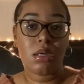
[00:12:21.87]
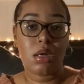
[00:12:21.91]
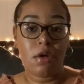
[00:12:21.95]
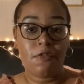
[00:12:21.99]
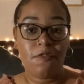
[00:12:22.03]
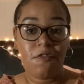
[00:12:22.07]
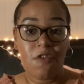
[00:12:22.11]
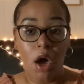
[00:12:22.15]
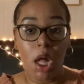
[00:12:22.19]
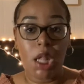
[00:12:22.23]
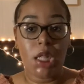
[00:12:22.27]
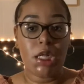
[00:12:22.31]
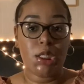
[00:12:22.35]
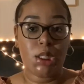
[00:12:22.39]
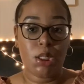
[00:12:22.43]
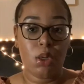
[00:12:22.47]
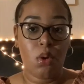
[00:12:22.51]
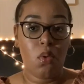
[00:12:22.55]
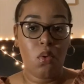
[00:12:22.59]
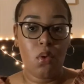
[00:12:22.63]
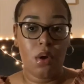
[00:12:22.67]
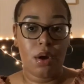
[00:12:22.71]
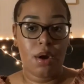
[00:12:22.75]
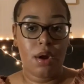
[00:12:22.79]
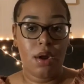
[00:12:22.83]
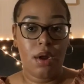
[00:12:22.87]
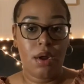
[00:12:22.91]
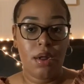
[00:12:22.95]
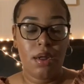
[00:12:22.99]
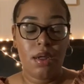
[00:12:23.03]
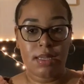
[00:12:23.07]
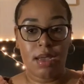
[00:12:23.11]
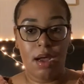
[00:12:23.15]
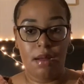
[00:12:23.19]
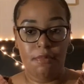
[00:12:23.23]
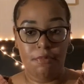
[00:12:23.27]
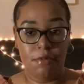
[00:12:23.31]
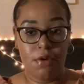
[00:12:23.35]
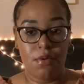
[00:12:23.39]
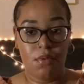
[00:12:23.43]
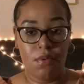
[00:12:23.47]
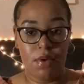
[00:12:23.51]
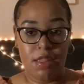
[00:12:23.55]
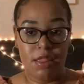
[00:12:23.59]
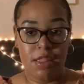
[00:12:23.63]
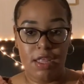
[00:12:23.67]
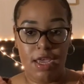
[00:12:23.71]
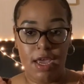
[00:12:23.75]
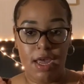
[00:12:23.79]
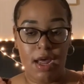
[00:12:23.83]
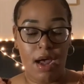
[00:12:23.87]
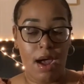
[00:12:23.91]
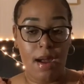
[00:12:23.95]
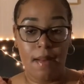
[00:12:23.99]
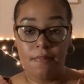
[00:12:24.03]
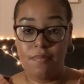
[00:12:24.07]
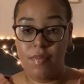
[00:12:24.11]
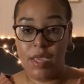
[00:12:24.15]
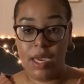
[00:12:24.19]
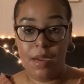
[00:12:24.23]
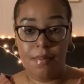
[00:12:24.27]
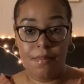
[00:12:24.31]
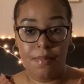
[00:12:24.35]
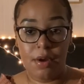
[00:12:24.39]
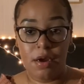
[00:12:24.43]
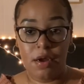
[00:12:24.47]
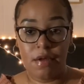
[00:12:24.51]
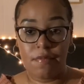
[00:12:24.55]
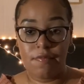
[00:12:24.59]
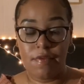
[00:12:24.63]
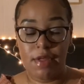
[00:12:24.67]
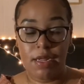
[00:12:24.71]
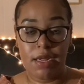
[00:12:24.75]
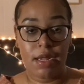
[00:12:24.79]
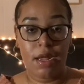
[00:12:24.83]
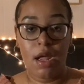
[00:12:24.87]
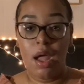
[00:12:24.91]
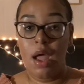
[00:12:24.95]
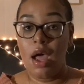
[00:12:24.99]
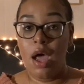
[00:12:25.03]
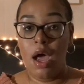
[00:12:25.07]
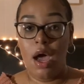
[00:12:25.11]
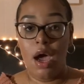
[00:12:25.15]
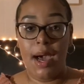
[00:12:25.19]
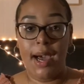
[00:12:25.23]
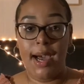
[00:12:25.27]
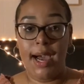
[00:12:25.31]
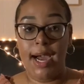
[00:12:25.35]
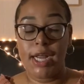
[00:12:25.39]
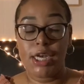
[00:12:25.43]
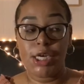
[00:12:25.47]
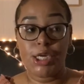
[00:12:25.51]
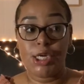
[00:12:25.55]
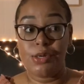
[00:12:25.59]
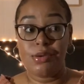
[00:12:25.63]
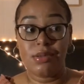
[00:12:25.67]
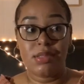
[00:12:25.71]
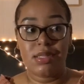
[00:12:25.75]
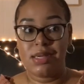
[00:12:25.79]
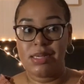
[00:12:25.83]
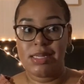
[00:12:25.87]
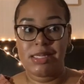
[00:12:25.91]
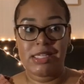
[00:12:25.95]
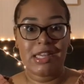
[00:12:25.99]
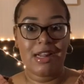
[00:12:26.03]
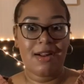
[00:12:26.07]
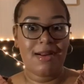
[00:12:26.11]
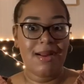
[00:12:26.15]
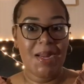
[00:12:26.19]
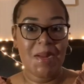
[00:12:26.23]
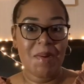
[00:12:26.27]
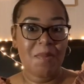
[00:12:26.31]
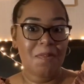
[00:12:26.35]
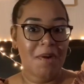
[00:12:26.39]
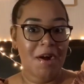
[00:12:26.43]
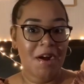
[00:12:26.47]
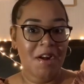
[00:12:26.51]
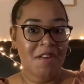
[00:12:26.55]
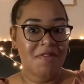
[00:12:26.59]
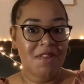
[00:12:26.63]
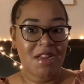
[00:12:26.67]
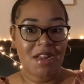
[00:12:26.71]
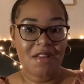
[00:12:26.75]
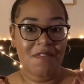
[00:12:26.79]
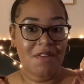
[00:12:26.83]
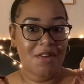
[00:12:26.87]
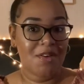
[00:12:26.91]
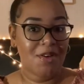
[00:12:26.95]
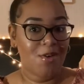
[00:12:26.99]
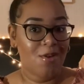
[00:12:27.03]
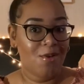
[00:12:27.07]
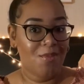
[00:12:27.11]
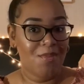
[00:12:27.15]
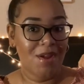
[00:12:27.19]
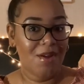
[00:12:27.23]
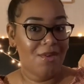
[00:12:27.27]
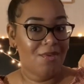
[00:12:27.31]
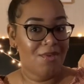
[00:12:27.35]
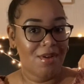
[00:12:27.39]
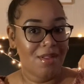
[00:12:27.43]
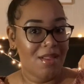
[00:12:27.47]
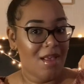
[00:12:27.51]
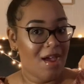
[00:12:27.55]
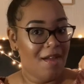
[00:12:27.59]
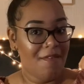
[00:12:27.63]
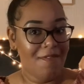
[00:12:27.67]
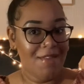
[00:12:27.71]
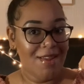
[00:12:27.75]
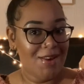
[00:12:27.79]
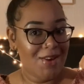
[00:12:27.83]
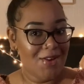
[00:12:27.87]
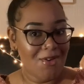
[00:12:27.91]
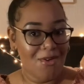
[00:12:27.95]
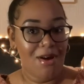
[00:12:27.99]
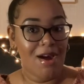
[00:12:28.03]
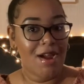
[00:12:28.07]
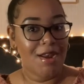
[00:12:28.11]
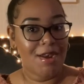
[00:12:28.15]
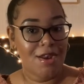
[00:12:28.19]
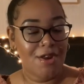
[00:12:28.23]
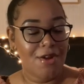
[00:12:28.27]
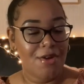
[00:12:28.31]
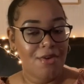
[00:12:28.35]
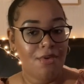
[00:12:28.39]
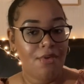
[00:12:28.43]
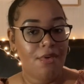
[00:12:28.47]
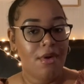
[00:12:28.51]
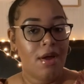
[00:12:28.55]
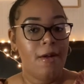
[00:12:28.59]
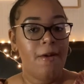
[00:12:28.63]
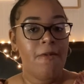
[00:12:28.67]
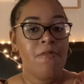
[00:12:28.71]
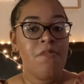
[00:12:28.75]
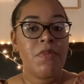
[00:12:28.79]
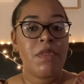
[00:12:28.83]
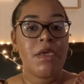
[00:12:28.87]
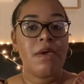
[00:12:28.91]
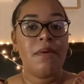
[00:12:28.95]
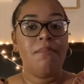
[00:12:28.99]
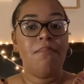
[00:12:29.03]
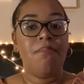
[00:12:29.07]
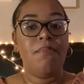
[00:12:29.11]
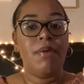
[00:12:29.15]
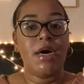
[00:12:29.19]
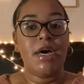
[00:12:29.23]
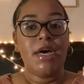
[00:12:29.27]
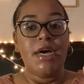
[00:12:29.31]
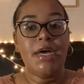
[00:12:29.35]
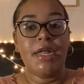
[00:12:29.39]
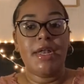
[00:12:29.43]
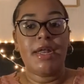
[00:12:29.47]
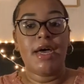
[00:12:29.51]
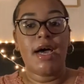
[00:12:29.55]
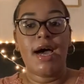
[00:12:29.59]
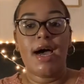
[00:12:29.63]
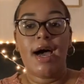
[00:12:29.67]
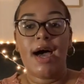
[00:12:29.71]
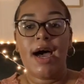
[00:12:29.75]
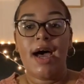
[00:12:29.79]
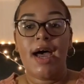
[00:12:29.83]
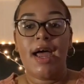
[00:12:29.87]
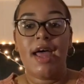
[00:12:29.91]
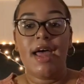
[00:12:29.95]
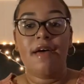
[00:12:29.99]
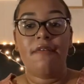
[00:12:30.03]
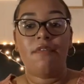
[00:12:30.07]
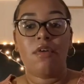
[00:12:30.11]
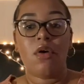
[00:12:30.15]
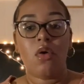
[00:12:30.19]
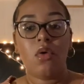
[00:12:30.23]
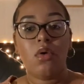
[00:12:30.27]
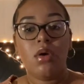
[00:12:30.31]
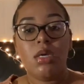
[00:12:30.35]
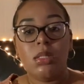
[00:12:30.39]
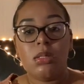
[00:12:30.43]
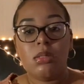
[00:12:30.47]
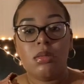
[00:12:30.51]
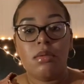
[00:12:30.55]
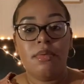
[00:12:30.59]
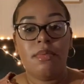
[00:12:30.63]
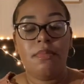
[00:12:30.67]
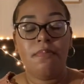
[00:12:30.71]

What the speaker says: fall into order. I'm doing that. I'm not perfect. I do things that are imperfect. If you know me in real life, you know I do. But I have always